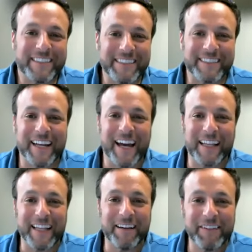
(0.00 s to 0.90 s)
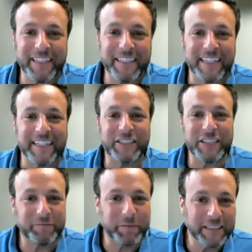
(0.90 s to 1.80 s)
this is Scott Levin,
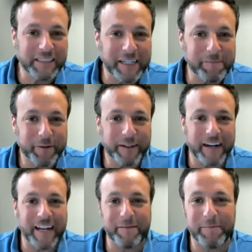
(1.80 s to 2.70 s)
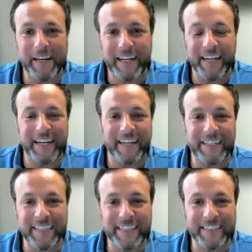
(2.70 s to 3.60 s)
Chief Peacekeeper. I am
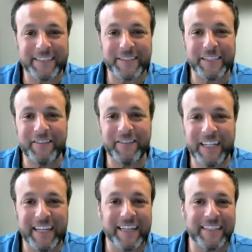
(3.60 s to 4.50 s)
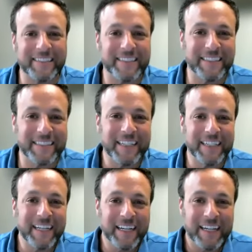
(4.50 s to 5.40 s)
a attorney mediator in
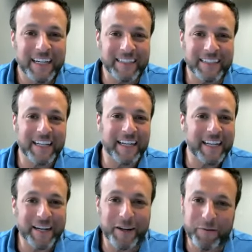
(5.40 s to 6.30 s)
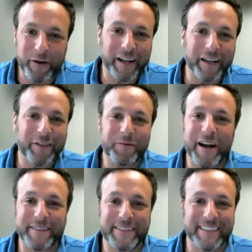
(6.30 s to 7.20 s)
San Diego, working
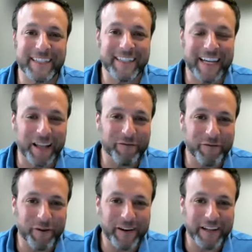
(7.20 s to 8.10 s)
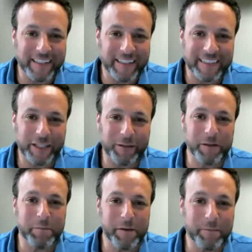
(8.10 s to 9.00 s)
throughout California,
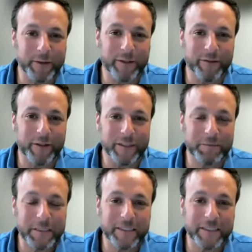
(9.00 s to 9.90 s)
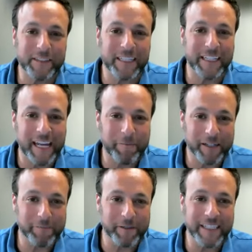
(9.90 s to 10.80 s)
helping people divorce peacefully and
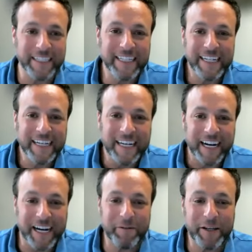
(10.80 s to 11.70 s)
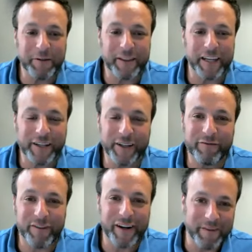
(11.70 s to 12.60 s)
amicably. I'm here with a good
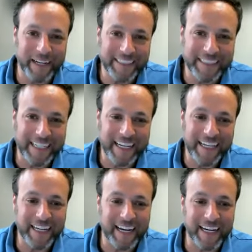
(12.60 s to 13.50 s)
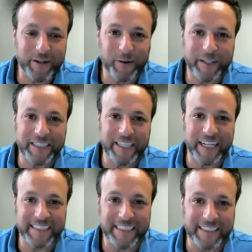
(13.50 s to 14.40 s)
friend of mine today, Corey
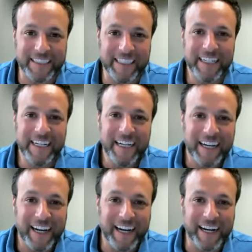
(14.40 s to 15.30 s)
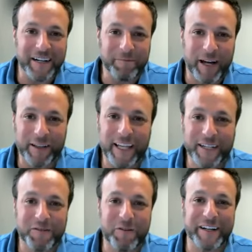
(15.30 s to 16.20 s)
Schechter. I'll let
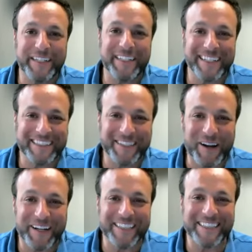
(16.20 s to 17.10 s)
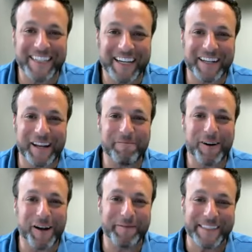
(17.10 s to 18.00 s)
Corey talk in a second, I
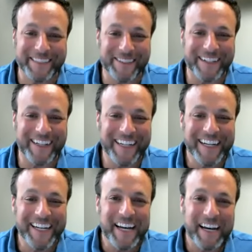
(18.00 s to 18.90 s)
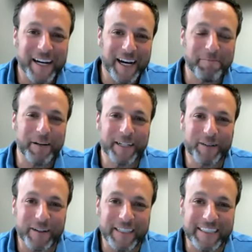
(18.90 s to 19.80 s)
promise, Corey. But
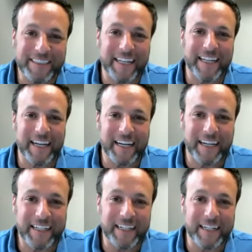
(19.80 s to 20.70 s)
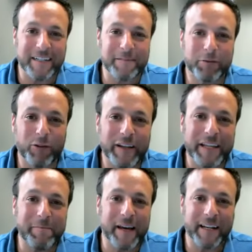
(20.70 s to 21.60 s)
Corey is a
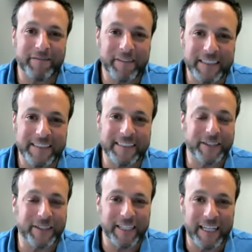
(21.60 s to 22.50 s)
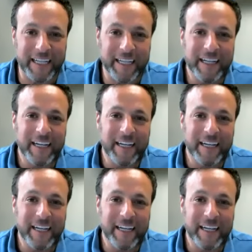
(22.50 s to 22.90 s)
employee benefits attorney